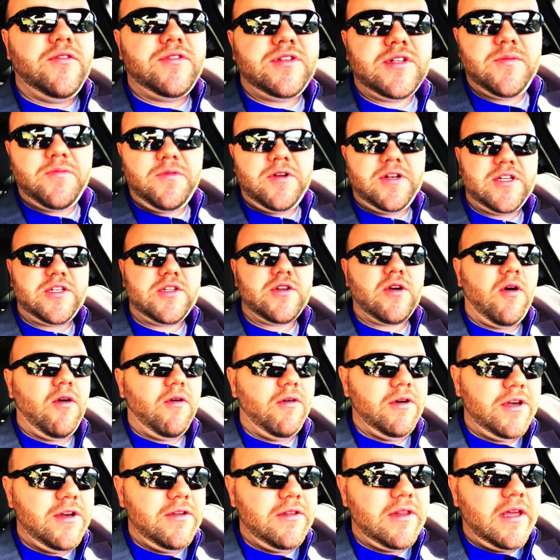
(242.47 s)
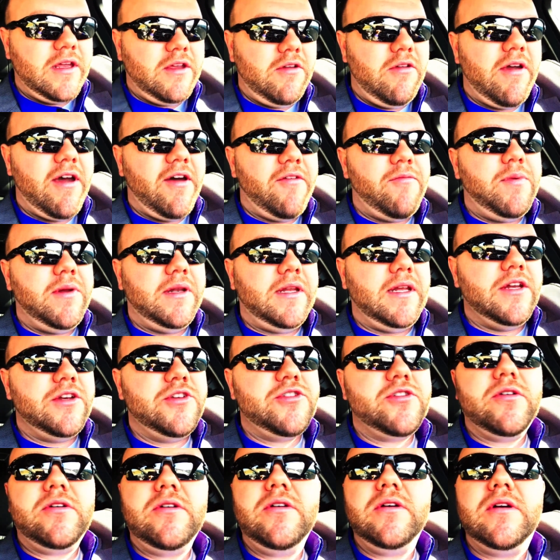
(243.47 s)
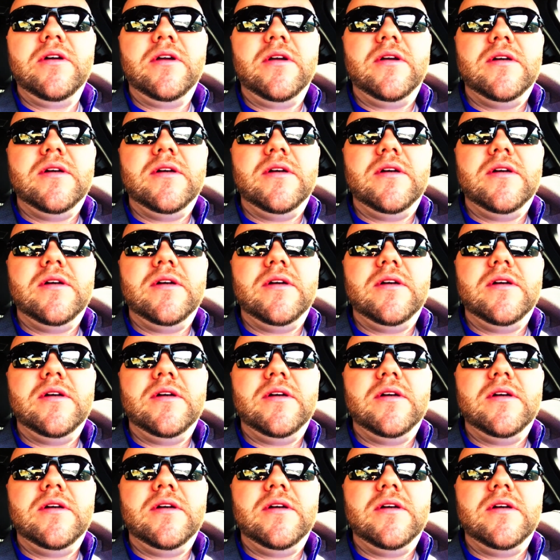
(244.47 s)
if someone's told you that you have potential,